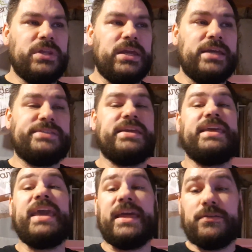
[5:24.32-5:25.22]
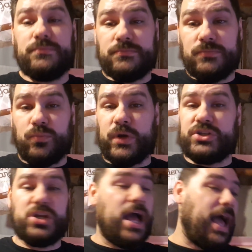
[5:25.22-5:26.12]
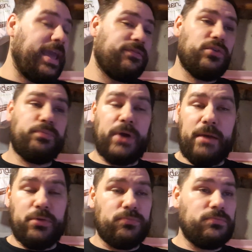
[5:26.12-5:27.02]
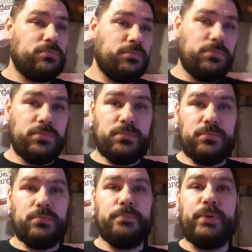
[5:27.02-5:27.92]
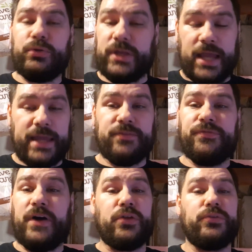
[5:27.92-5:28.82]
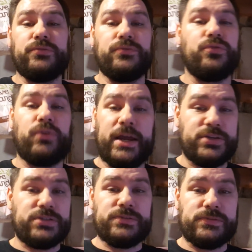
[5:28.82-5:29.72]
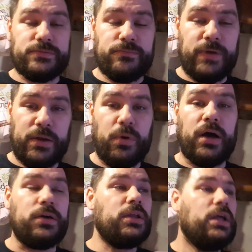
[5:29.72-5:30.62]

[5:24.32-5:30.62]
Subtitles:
It's a kit, which I have no problem building. I can follow directions very well.